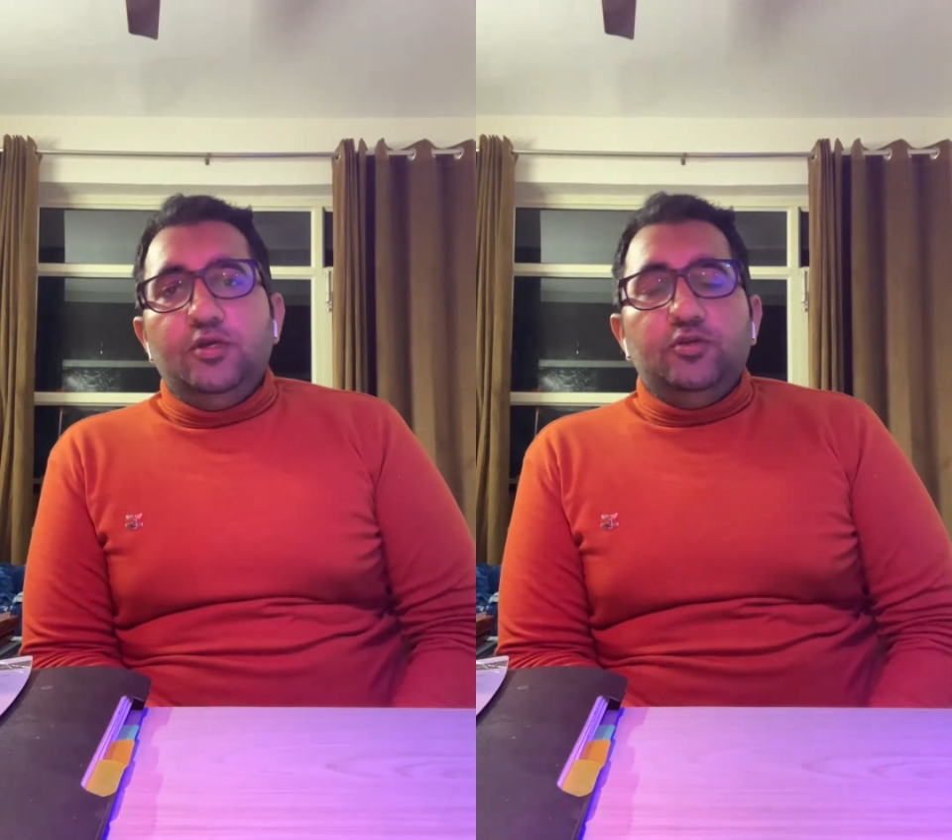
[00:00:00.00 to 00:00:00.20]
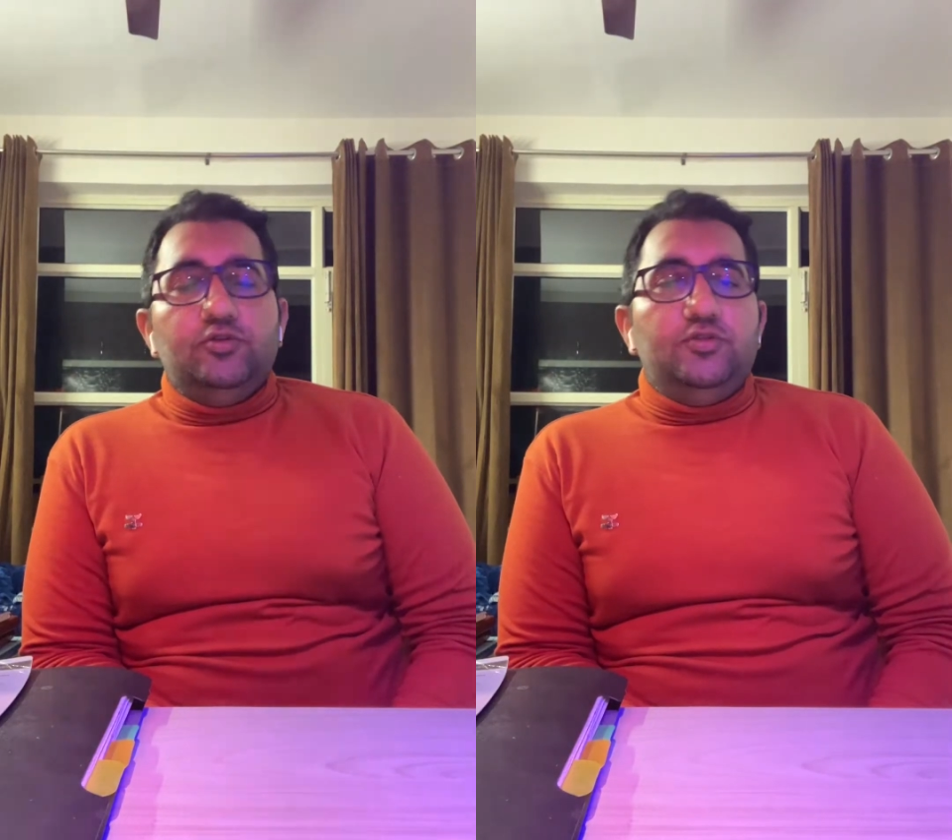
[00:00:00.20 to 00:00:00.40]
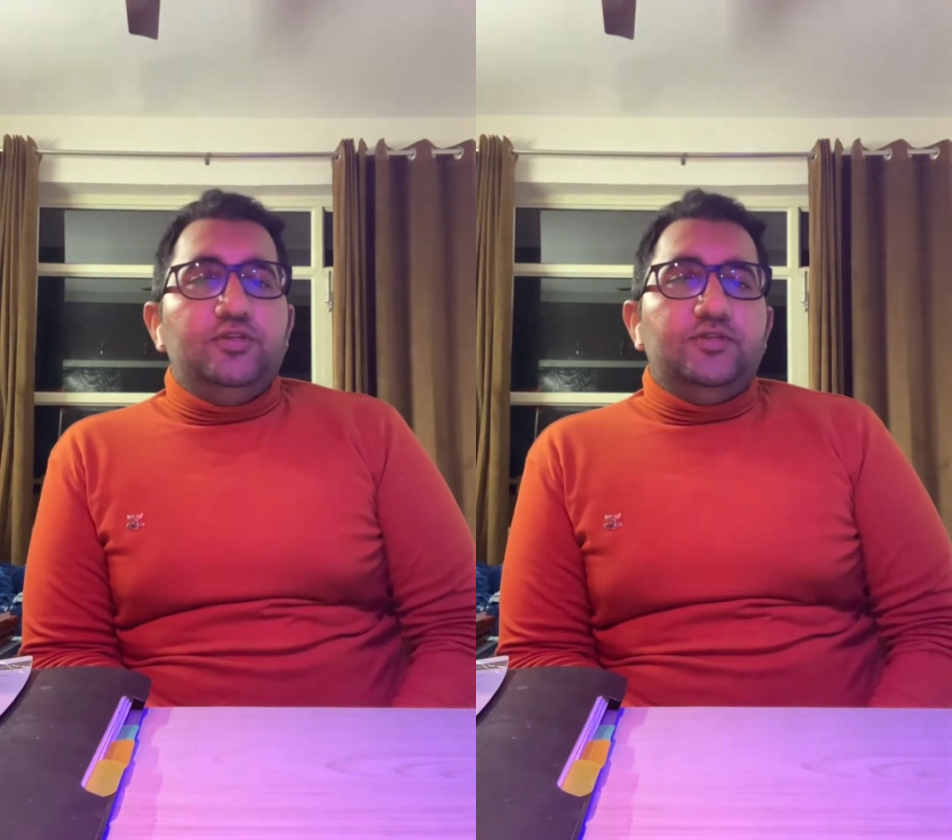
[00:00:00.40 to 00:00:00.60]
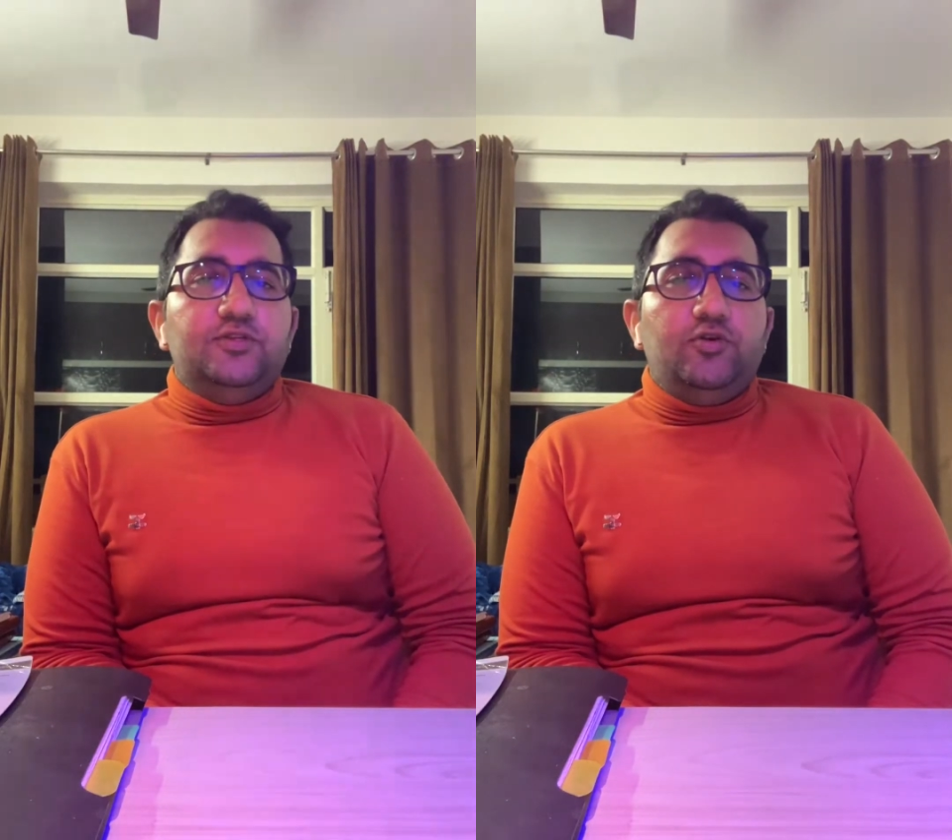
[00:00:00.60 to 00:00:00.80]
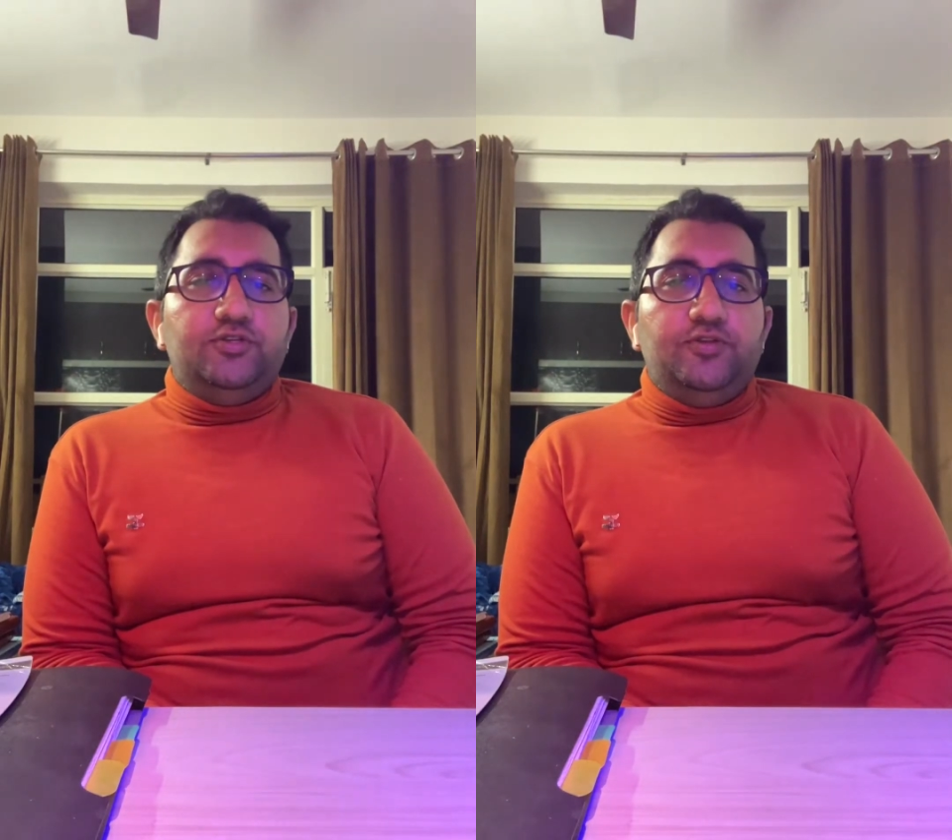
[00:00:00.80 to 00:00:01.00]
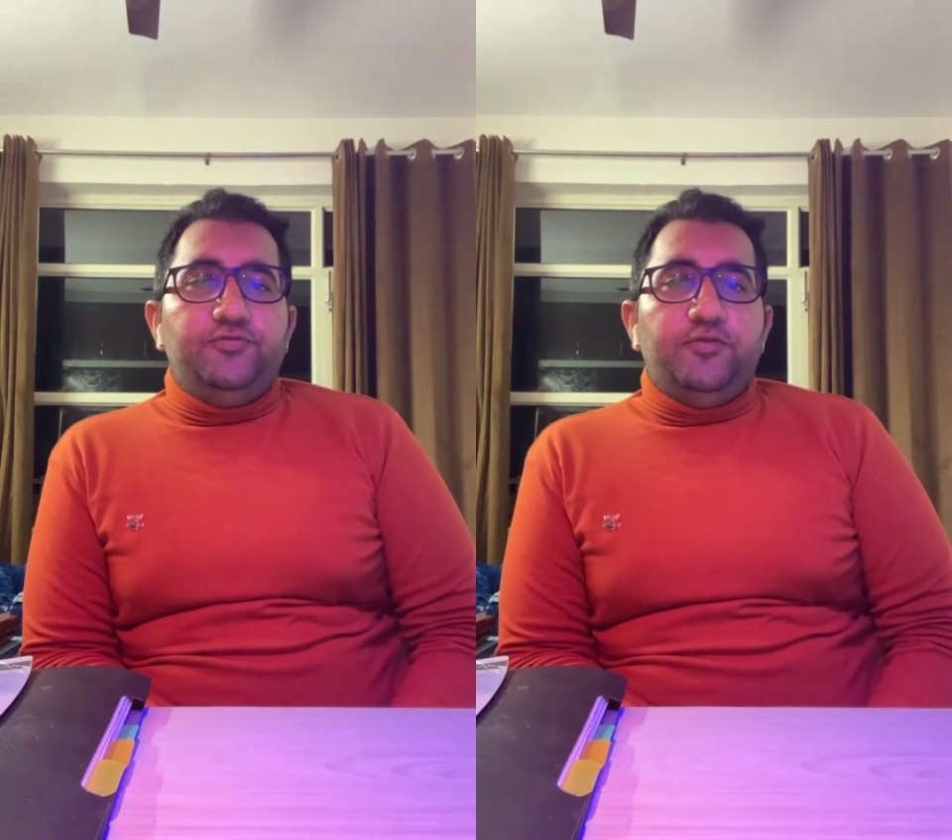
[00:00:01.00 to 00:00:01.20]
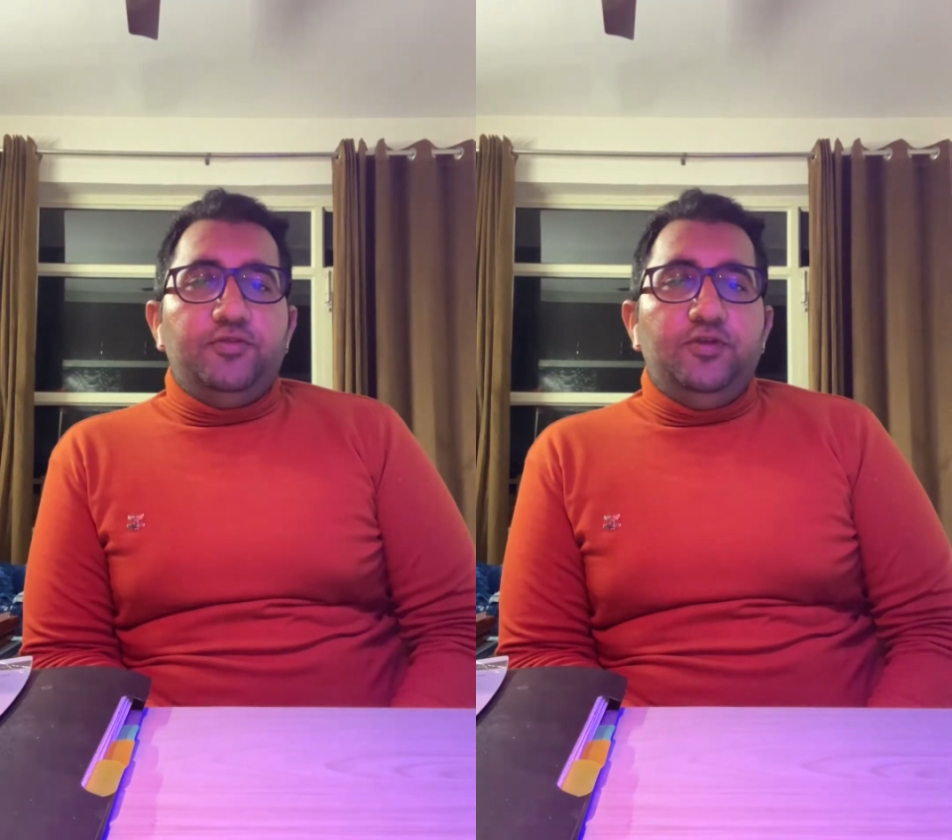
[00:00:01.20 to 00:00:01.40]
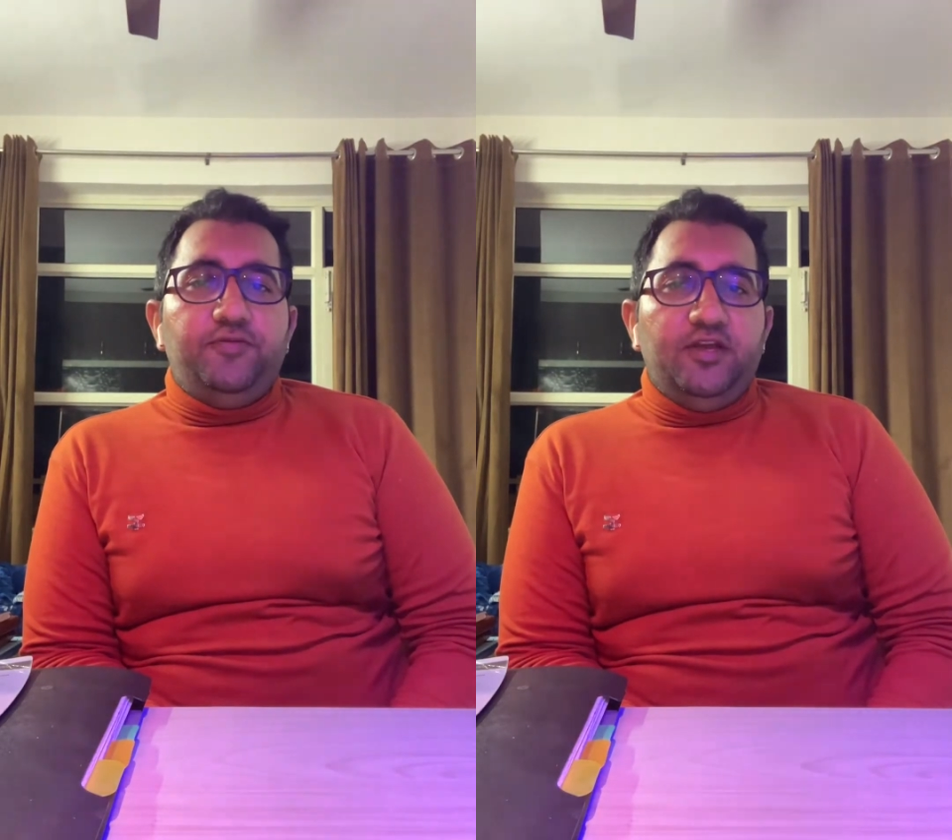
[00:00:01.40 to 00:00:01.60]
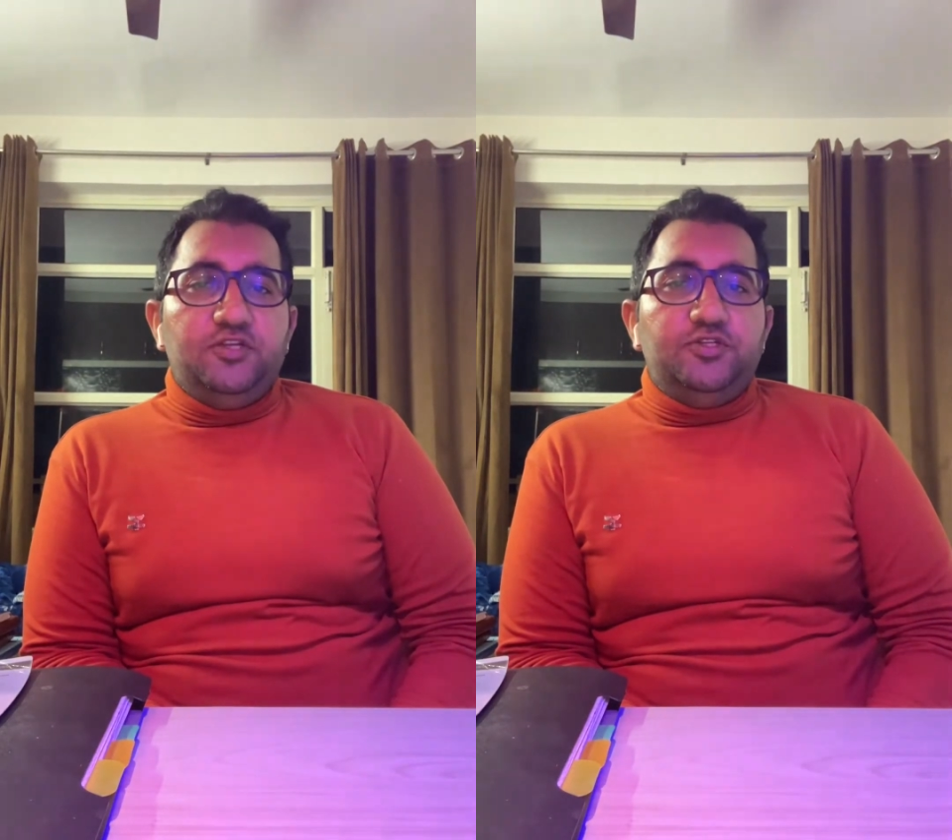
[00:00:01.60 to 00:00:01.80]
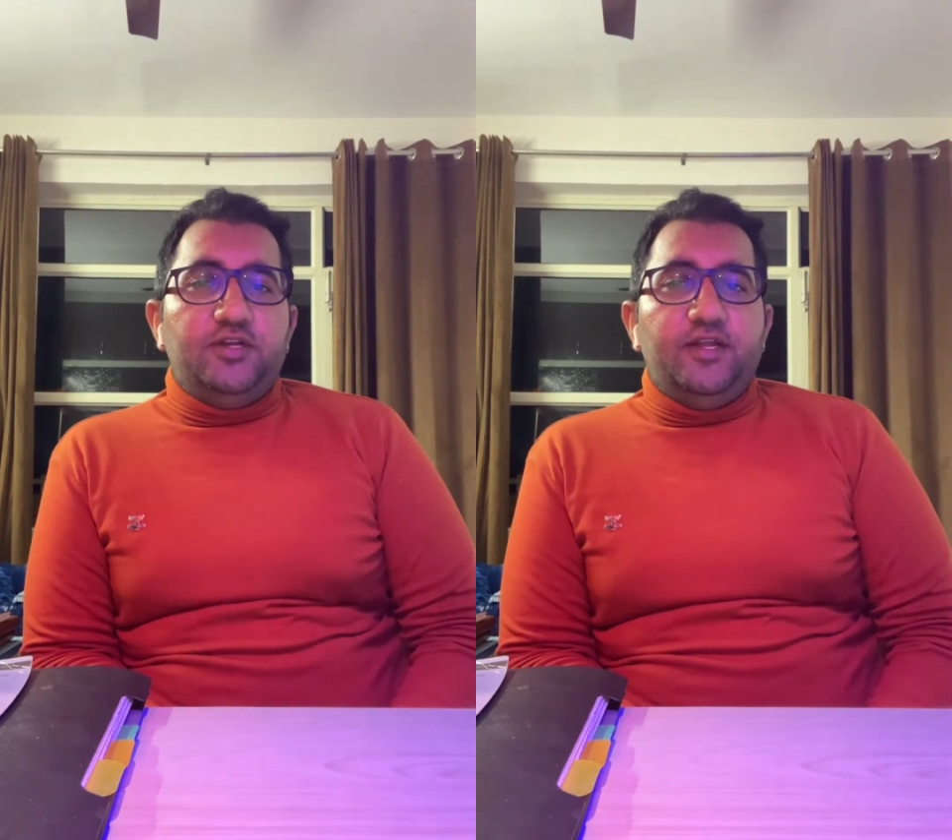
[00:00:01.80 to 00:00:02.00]
So this is a question for the
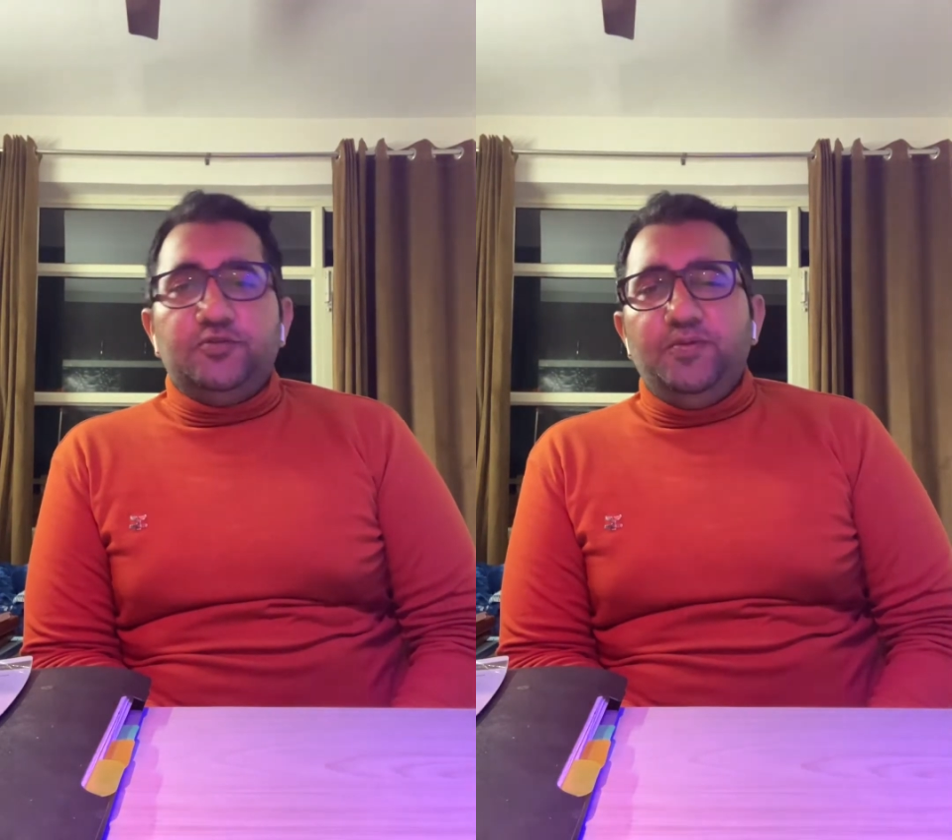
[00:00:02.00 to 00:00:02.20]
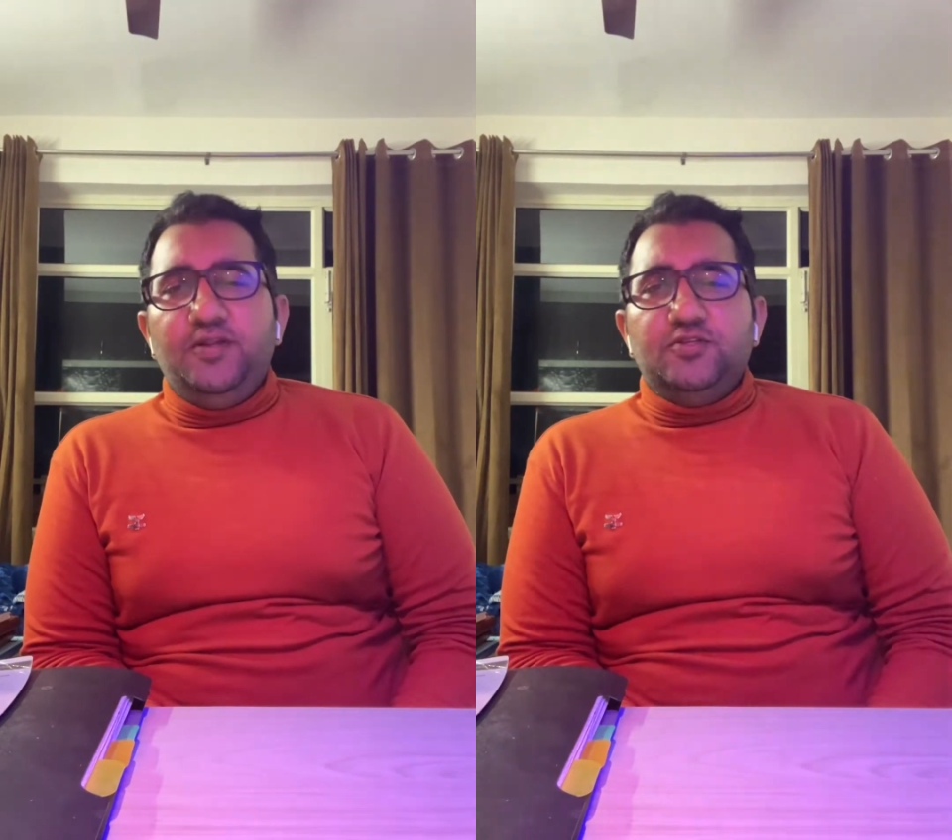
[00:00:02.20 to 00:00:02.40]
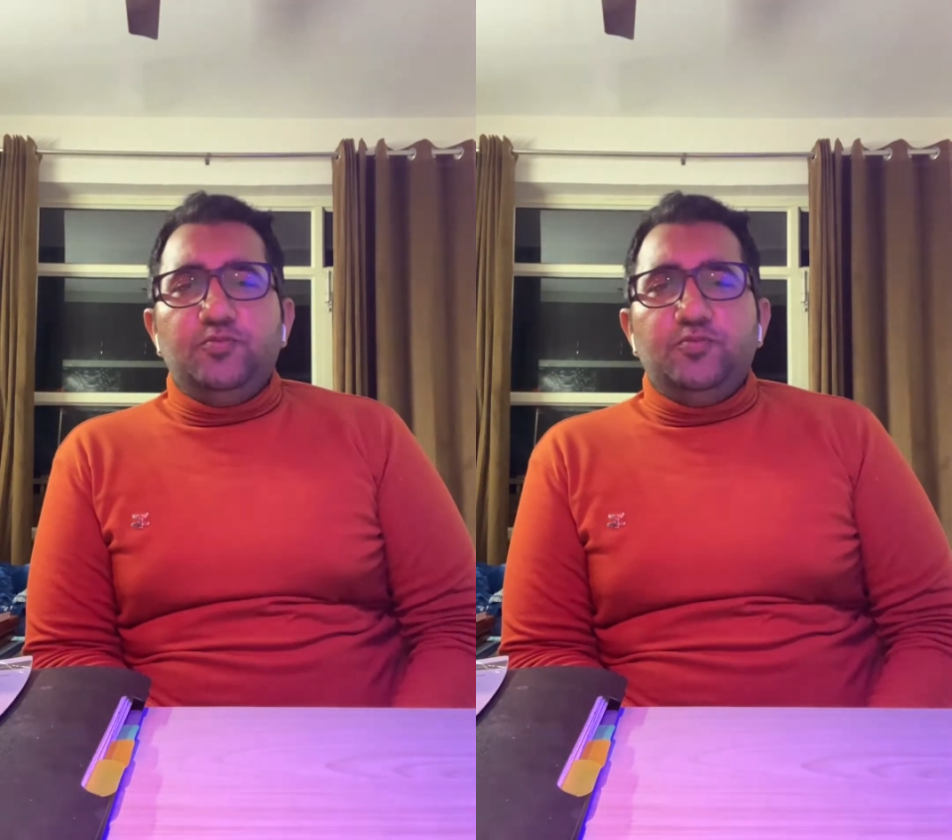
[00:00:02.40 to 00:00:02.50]
fresher experience.